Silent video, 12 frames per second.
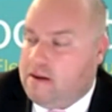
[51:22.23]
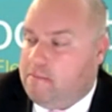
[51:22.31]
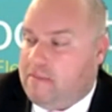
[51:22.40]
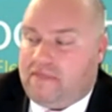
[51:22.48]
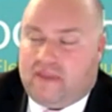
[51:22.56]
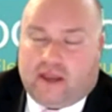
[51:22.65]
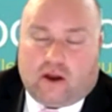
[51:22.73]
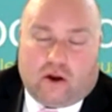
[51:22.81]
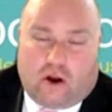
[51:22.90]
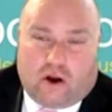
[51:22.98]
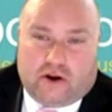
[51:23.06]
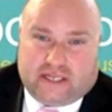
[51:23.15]
But I think
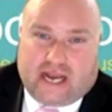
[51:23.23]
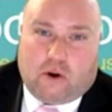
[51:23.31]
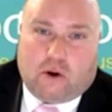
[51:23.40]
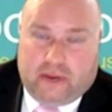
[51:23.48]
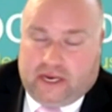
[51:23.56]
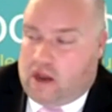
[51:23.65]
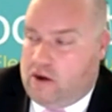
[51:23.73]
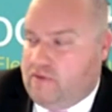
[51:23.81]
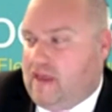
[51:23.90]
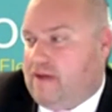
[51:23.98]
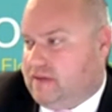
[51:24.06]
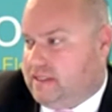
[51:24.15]
our desire would be to own
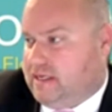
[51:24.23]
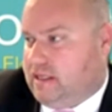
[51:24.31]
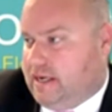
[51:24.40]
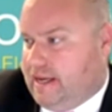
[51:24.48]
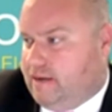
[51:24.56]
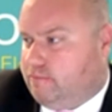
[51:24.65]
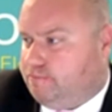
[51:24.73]
that facility.